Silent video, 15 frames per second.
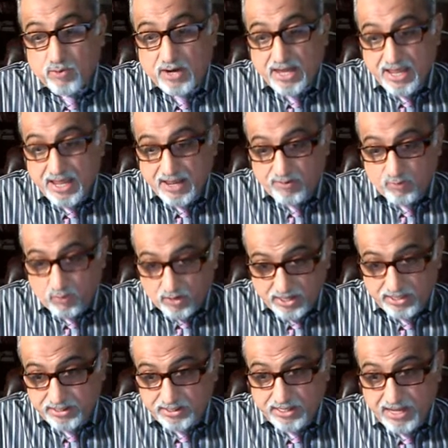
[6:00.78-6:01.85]
will have
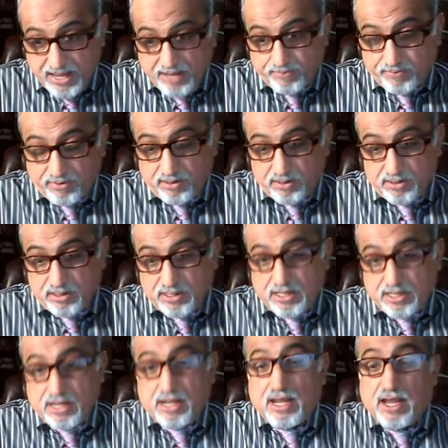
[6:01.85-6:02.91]
1 apple
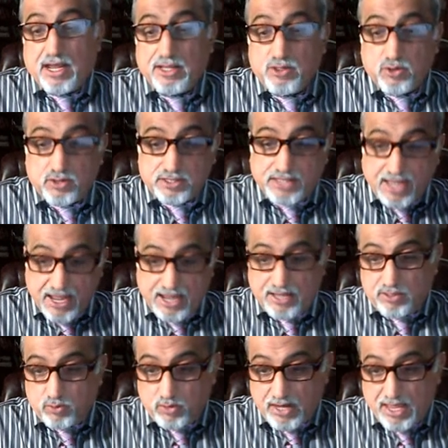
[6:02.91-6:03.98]
and your dad
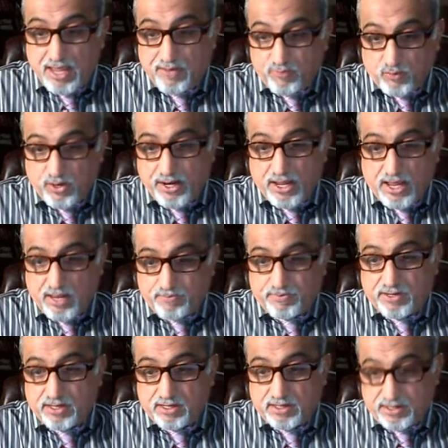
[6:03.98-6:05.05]
will have 1 apple,
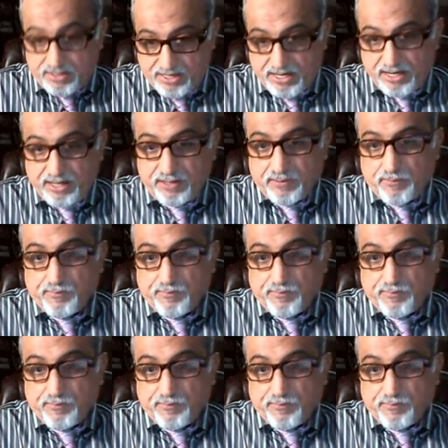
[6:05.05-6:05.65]
right?